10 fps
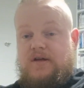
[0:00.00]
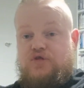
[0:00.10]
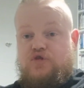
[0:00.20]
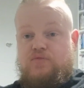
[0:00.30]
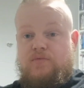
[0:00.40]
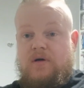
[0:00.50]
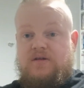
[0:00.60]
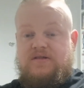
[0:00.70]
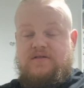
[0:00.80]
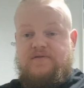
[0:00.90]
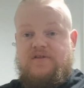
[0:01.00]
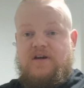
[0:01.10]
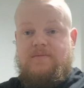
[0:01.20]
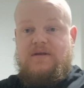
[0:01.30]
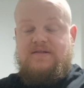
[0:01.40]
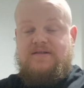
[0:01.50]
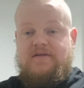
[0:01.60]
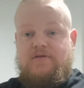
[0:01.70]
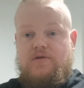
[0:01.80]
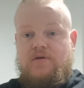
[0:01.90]
2 more boxes of Sidemen
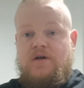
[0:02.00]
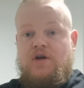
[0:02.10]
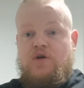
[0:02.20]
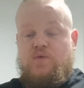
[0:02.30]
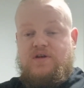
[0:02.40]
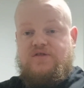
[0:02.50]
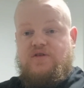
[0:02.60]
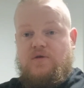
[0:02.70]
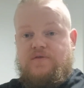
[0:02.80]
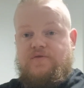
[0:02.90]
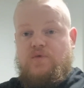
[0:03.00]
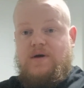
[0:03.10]
cereal, which sold for